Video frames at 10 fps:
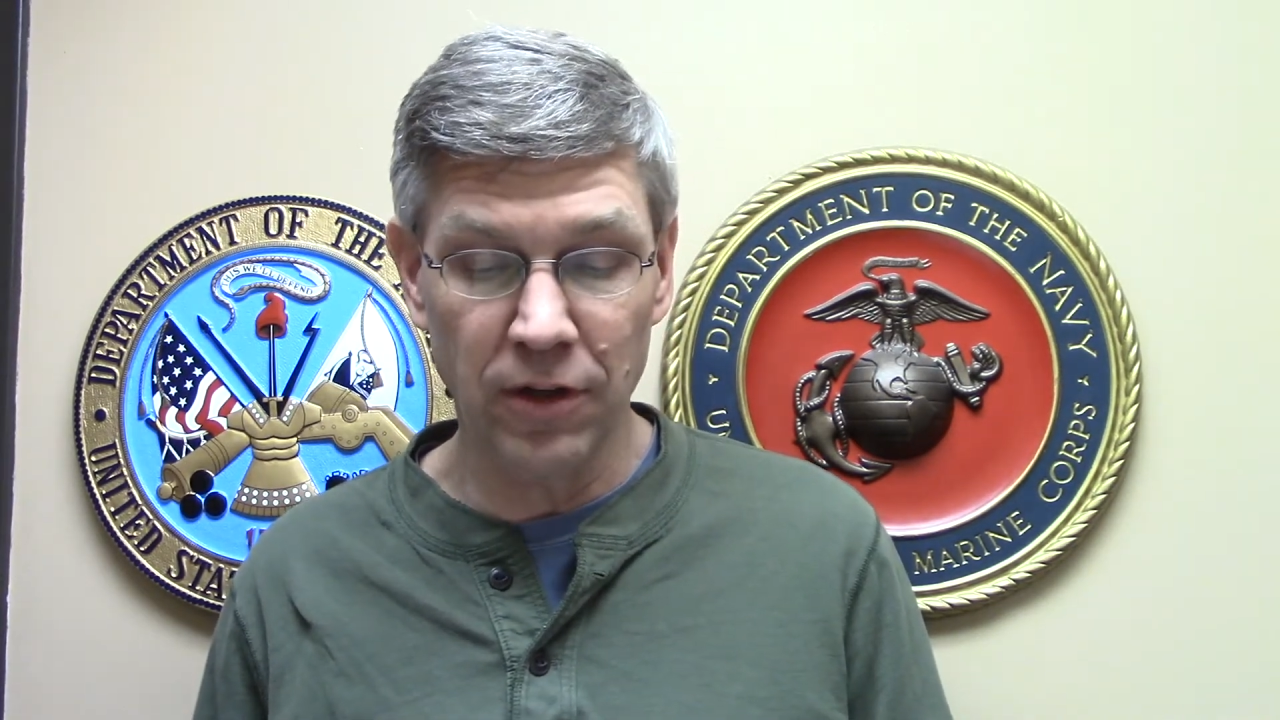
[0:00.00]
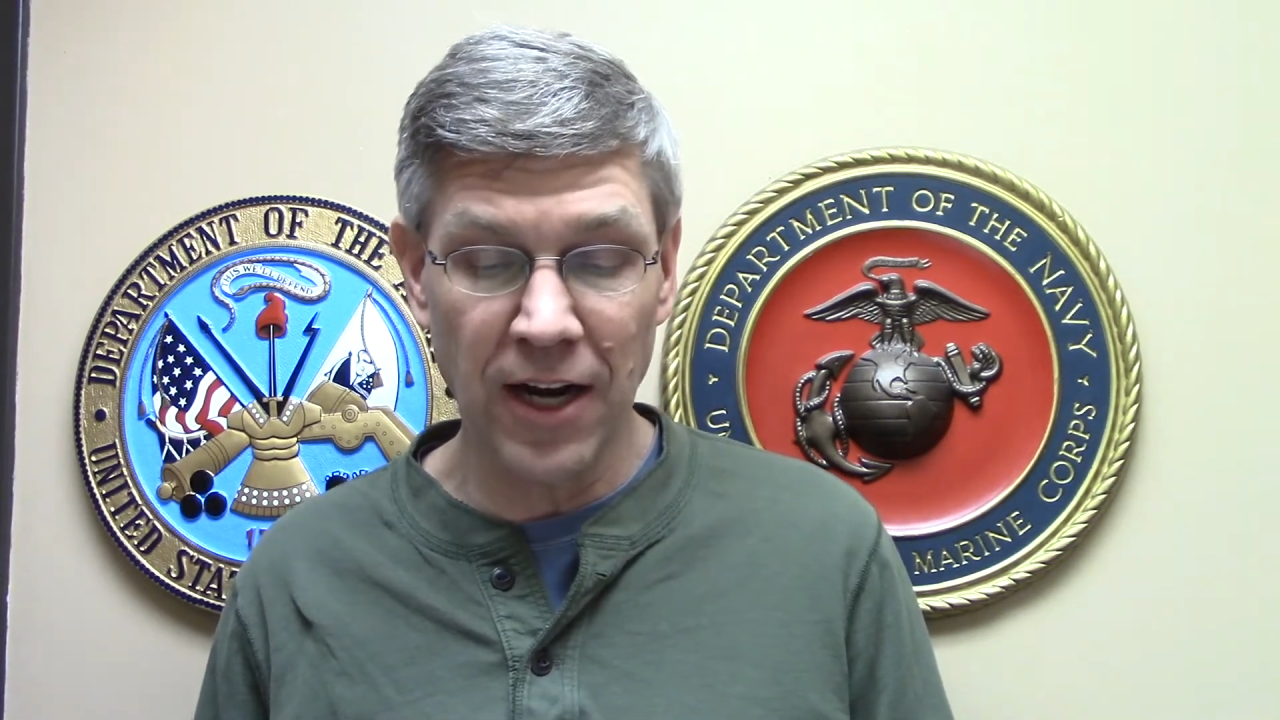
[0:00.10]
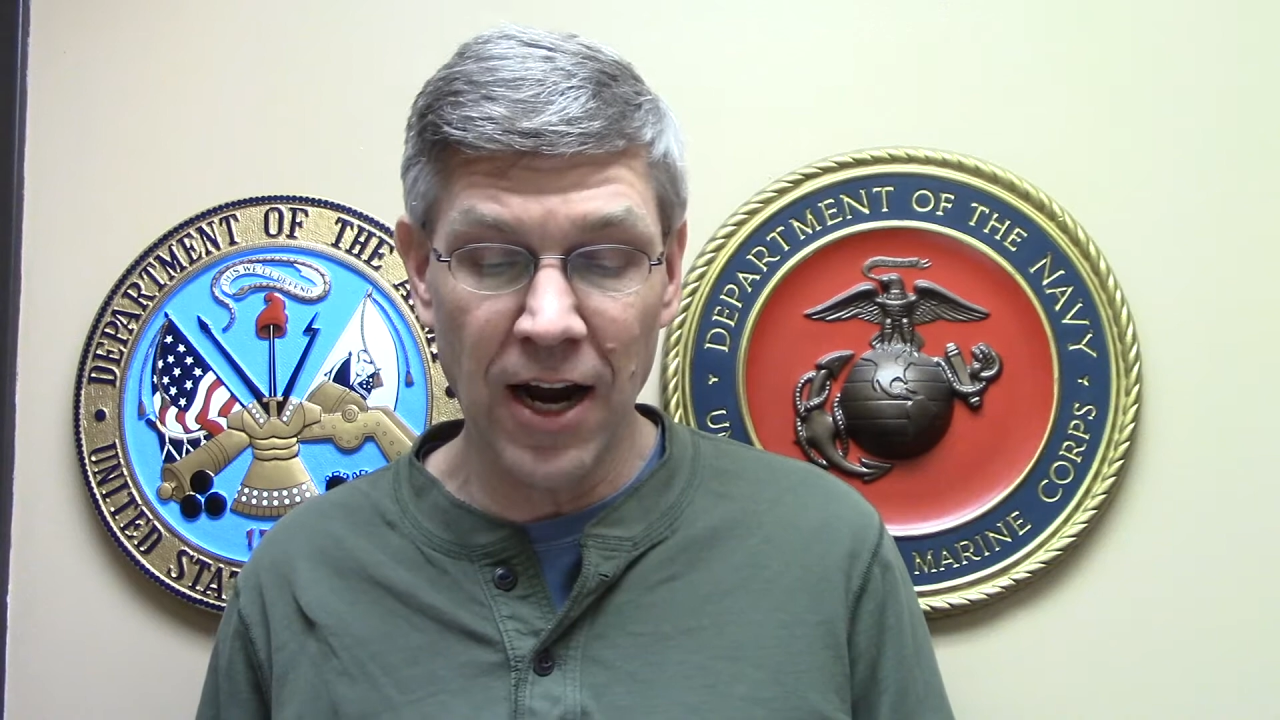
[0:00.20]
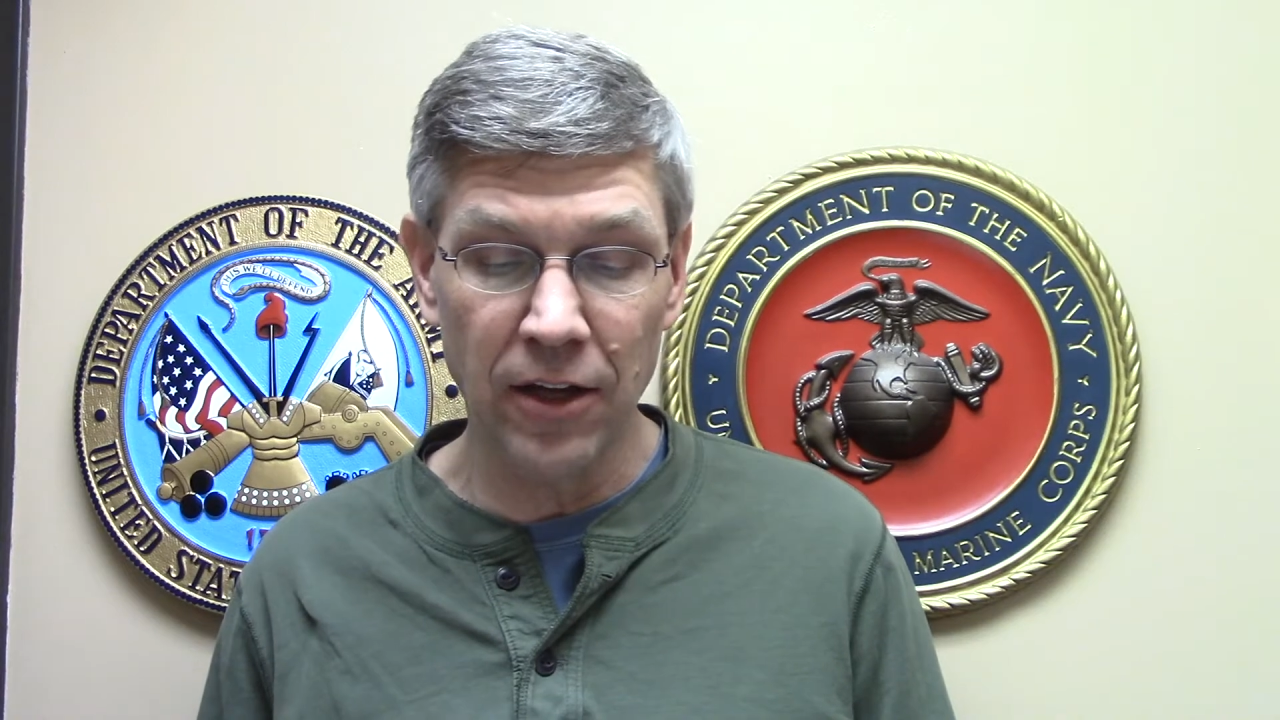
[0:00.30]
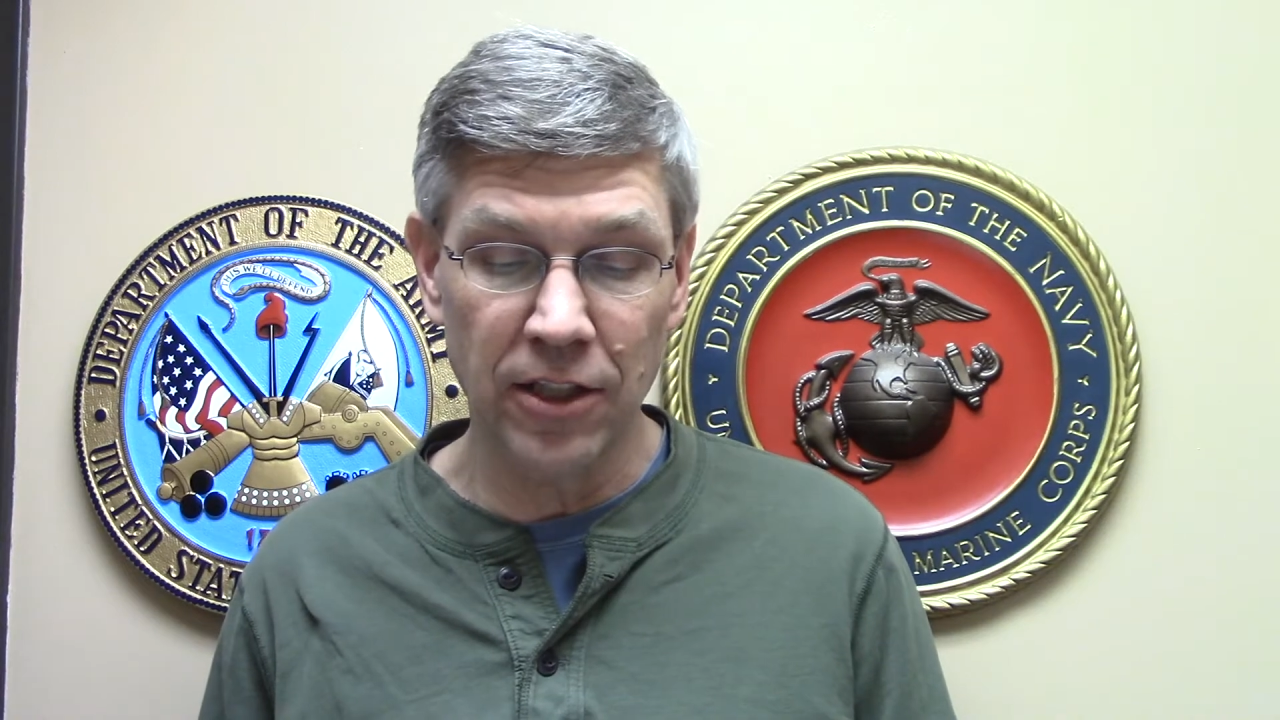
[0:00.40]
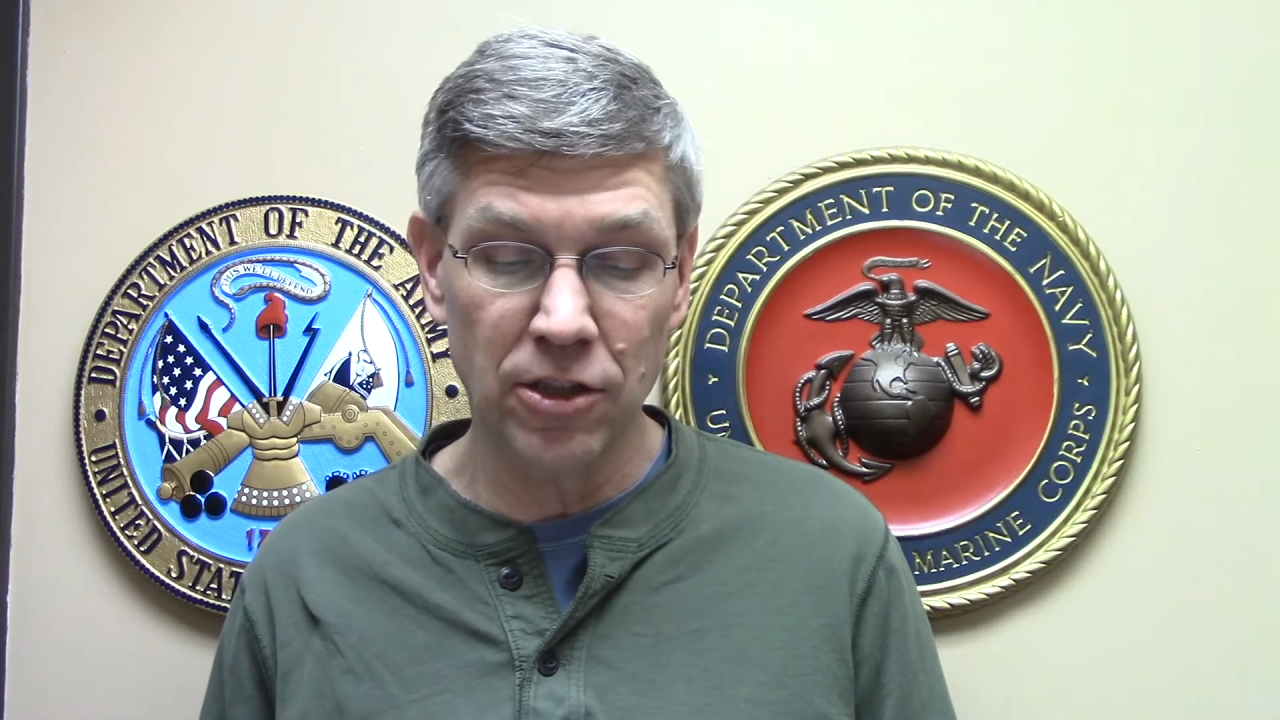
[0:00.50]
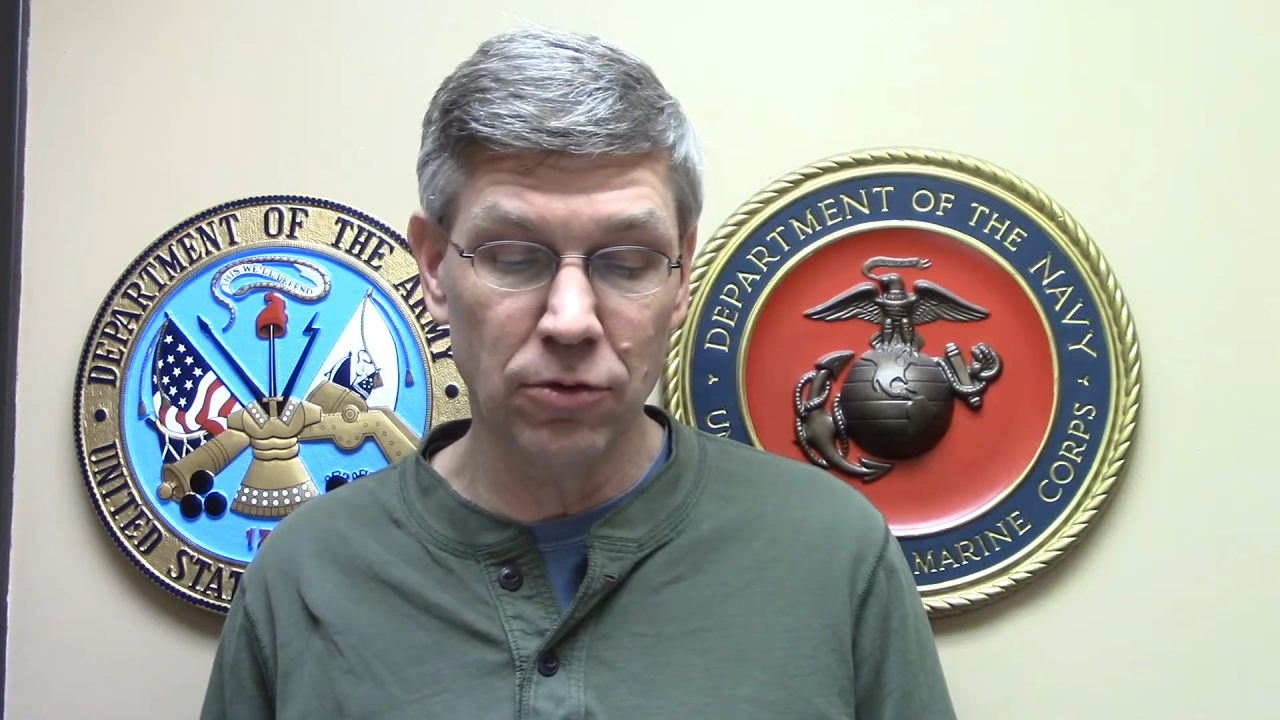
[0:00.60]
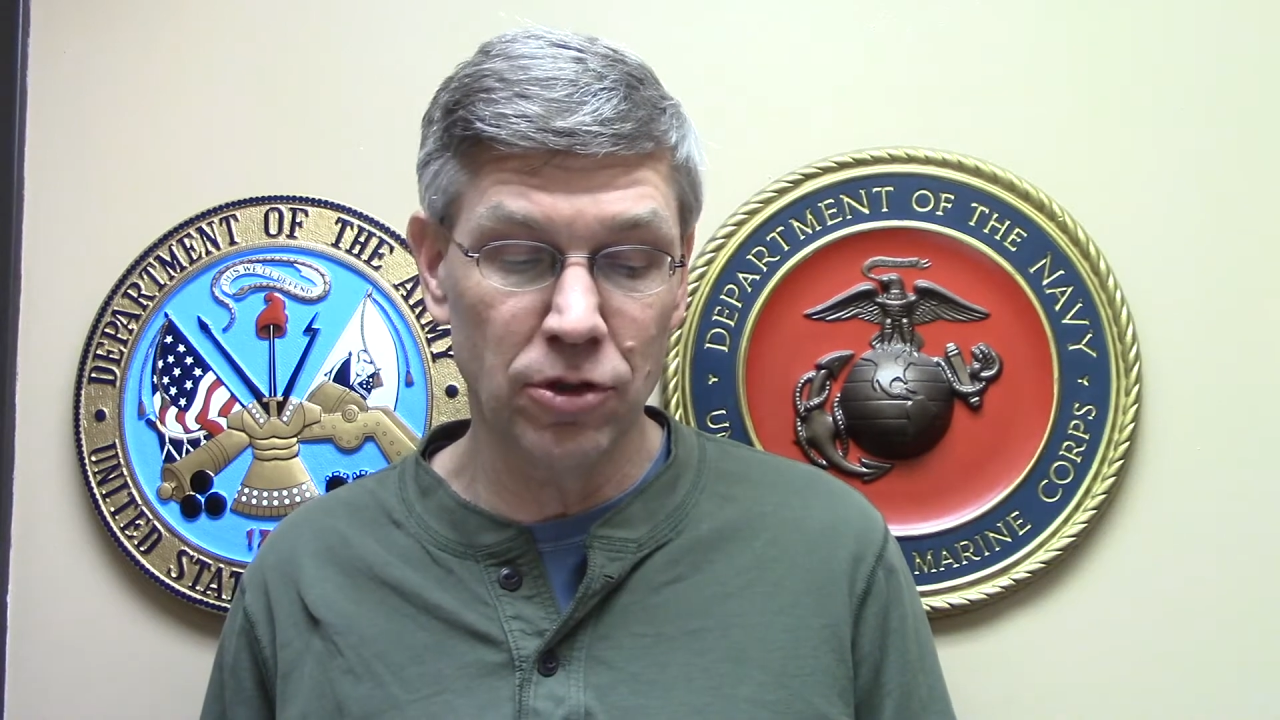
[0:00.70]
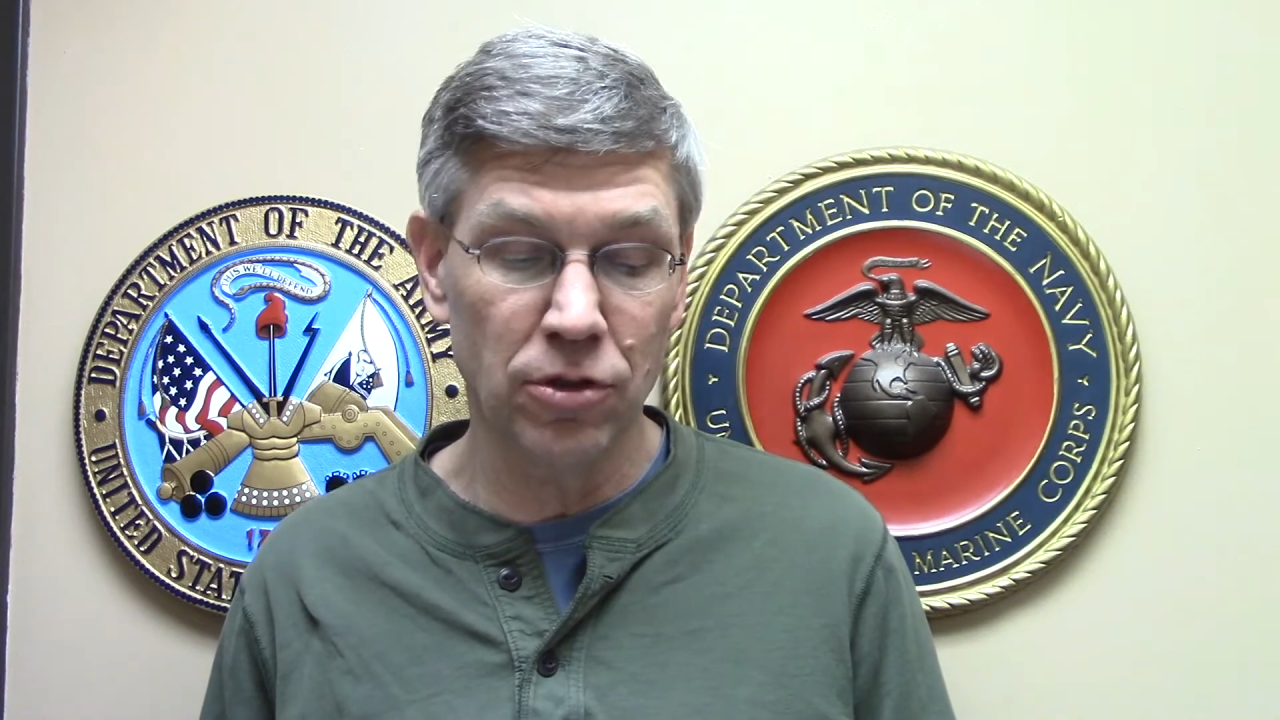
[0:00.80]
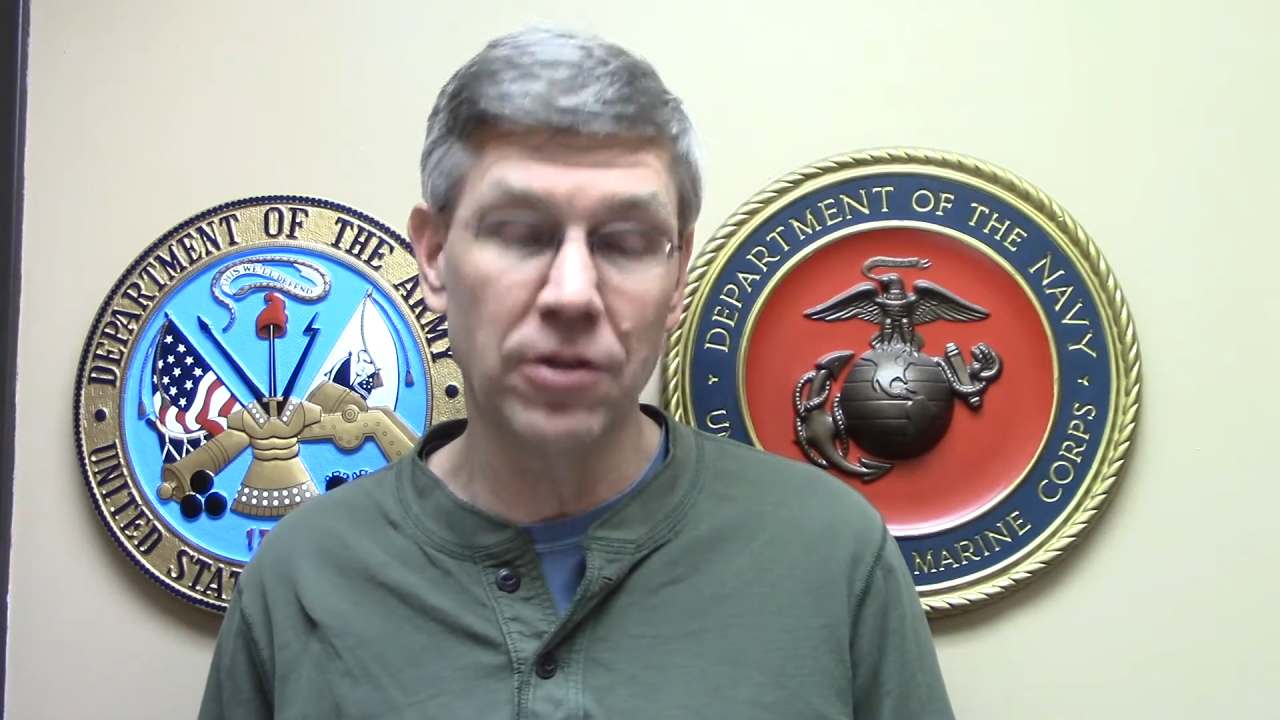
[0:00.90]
colleagues to ensure